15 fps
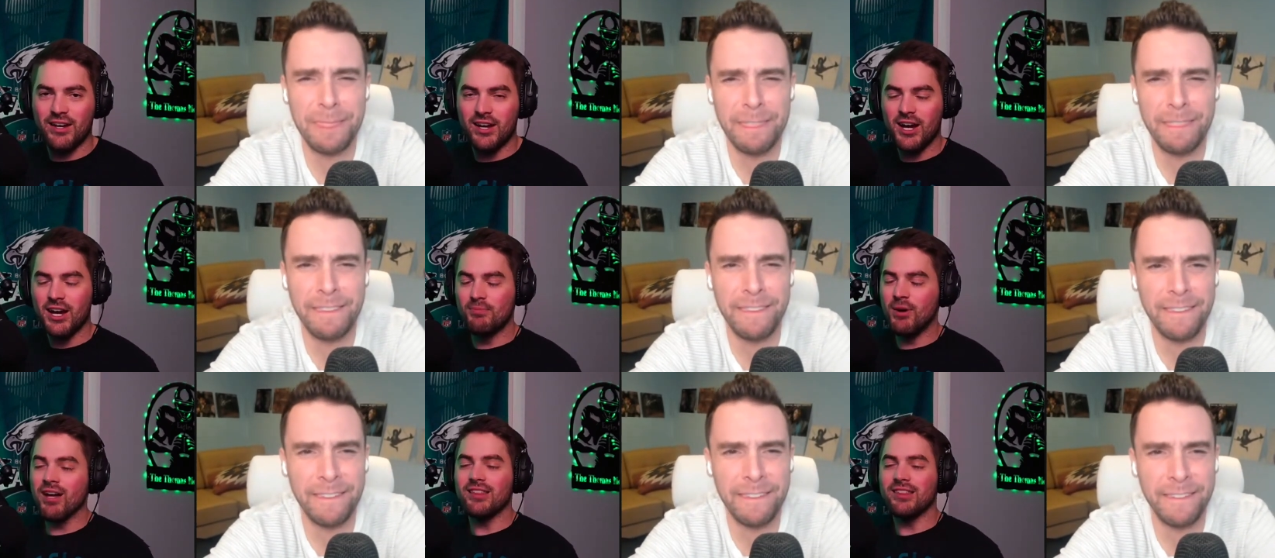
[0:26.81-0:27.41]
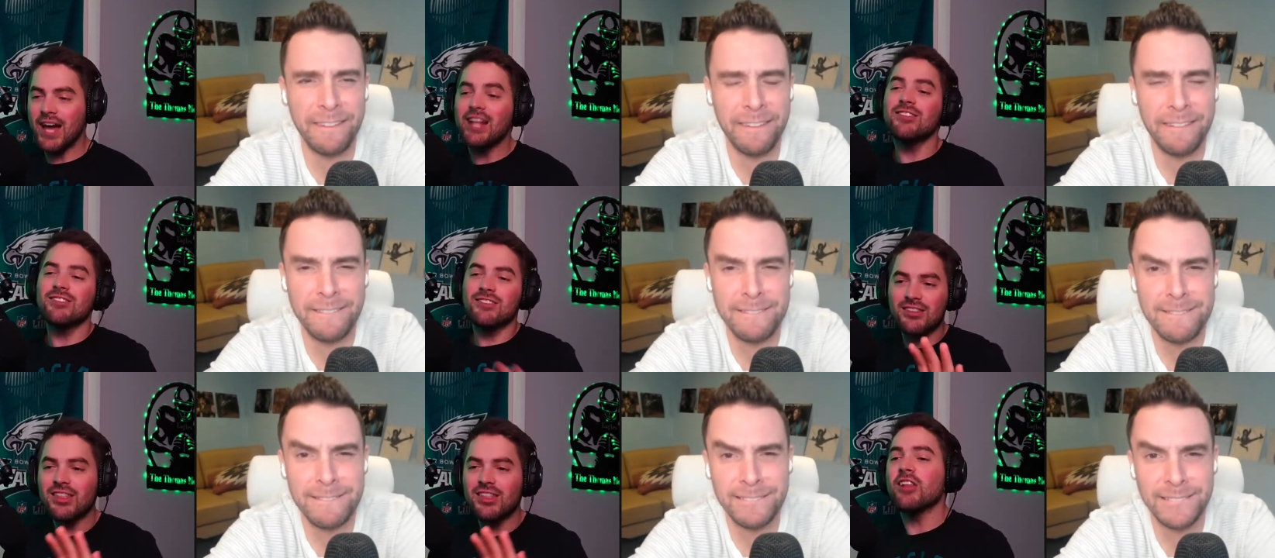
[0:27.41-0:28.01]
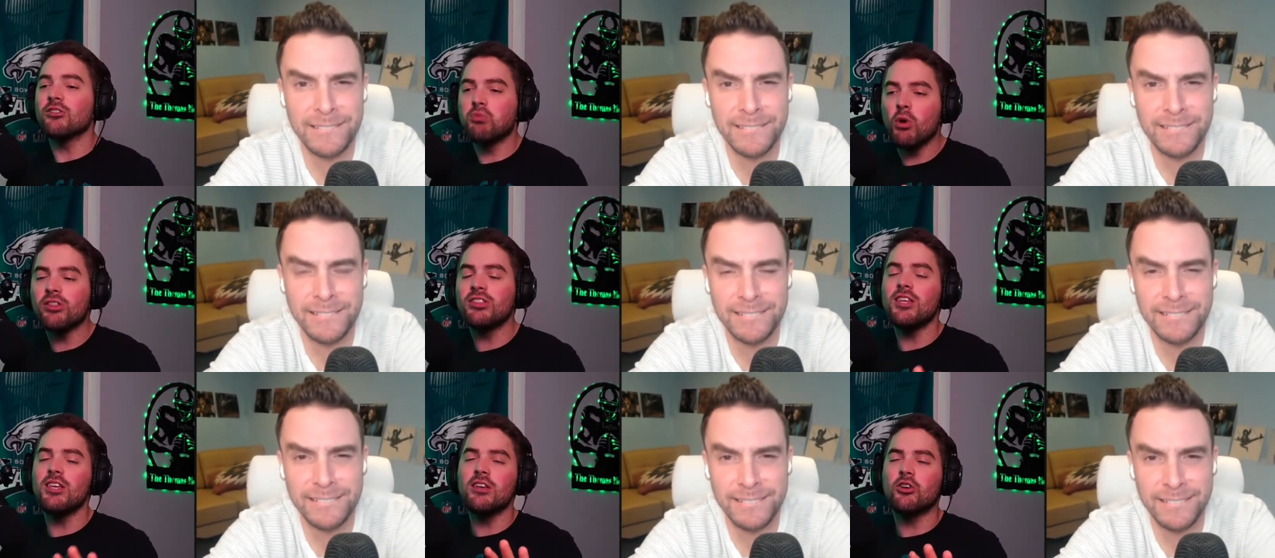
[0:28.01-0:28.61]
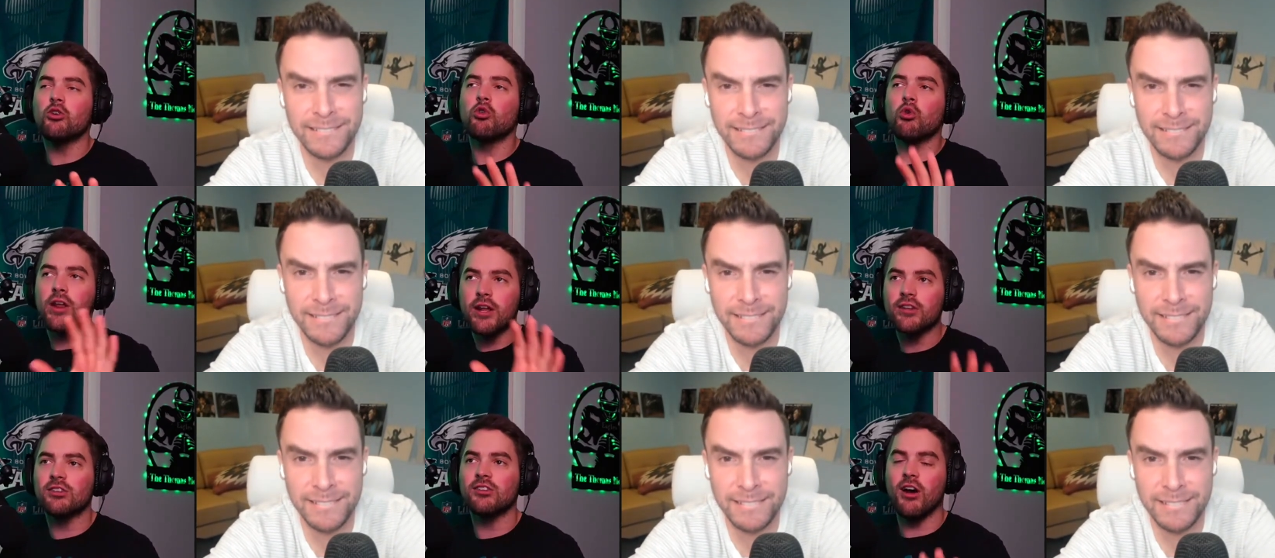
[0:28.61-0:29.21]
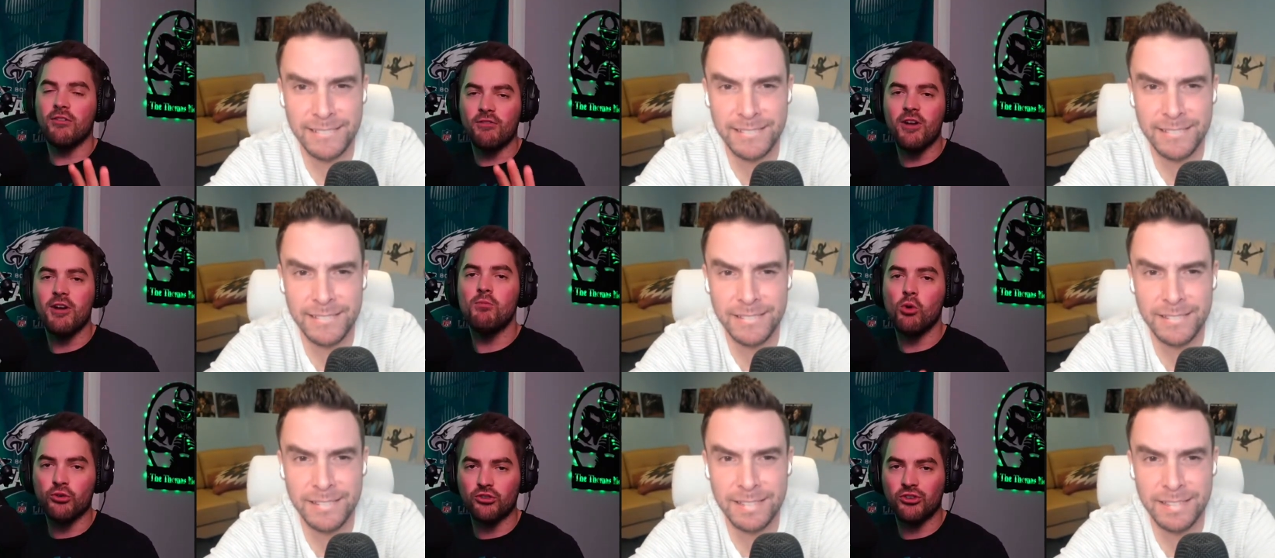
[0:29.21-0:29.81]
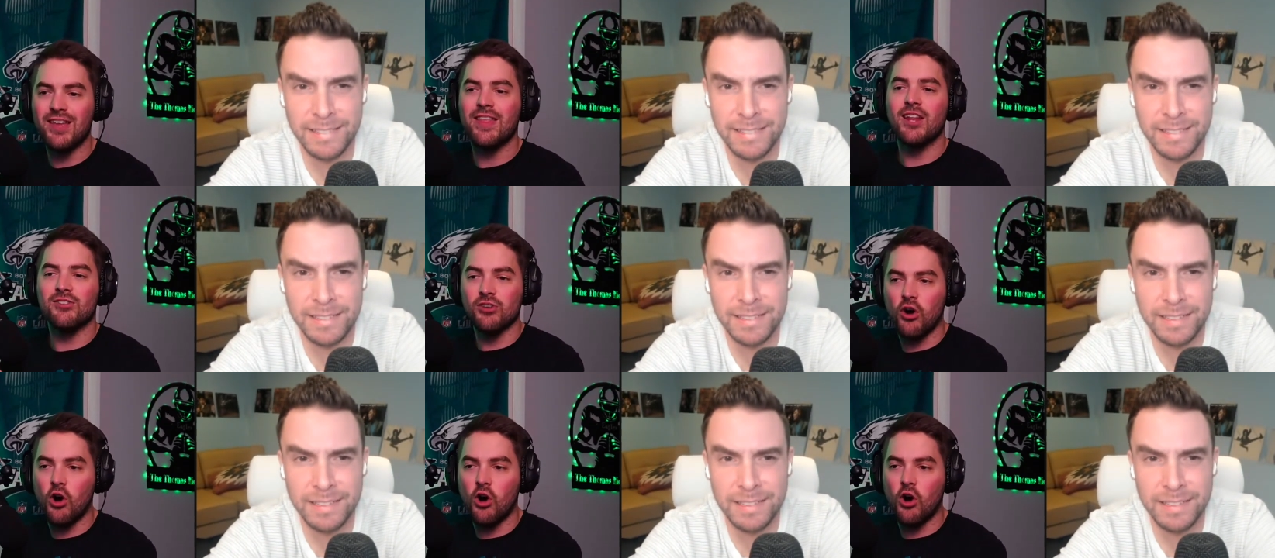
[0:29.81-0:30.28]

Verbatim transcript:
Speaker 1: But that's that's what the critics of him will say that it's all